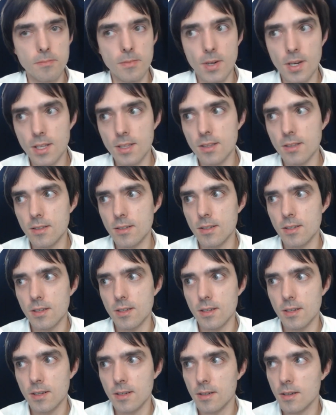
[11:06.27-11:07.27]
read
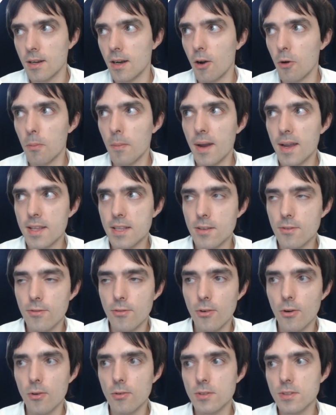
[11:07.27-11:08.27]
How Mighty
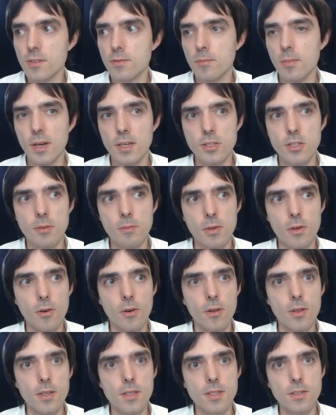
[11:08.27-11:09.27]
Falls by Jim
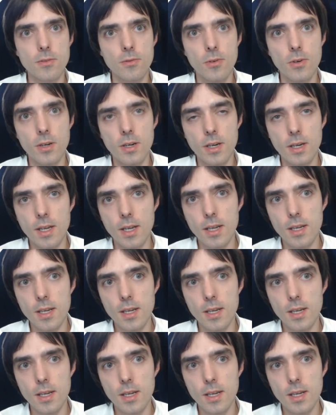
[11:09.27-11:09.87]
Collins, or